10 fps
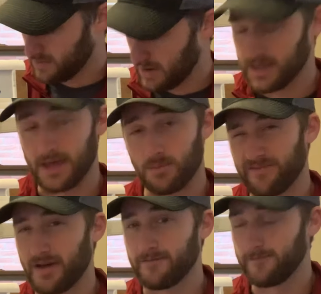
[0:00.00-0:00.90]
again,
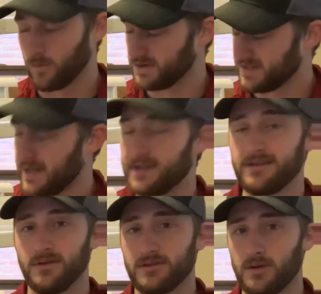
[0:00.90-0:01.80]
we've got 4 sets,
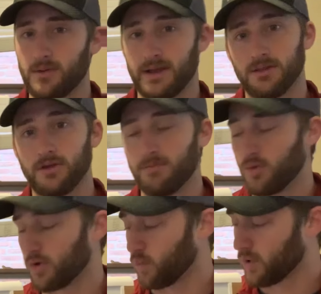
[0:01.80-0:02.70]
so it's already a little
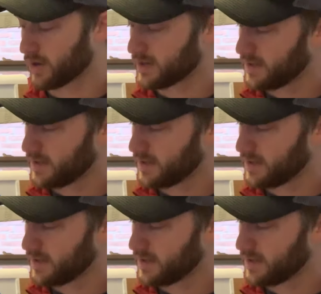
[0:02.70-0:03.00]
more work